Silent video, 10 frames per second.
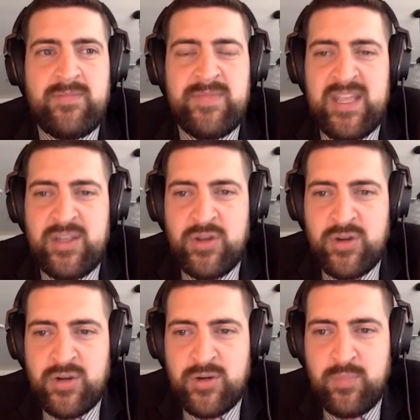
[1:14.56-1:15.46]
that
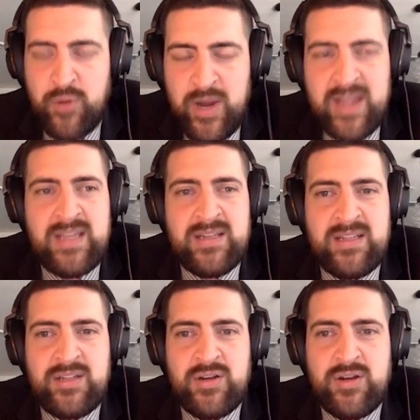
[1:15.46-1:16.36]
your brain
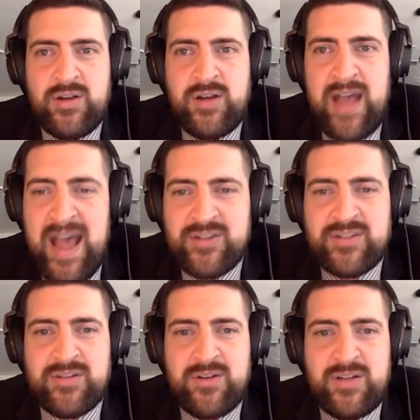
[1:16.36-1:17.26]
and your
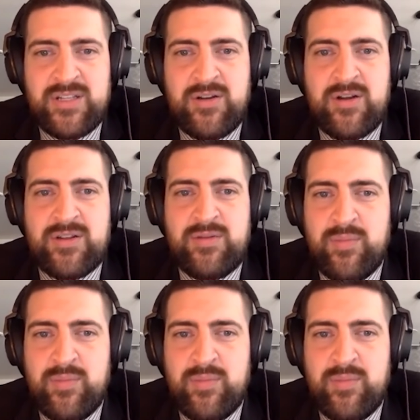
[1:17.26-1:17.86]
actions are going to start to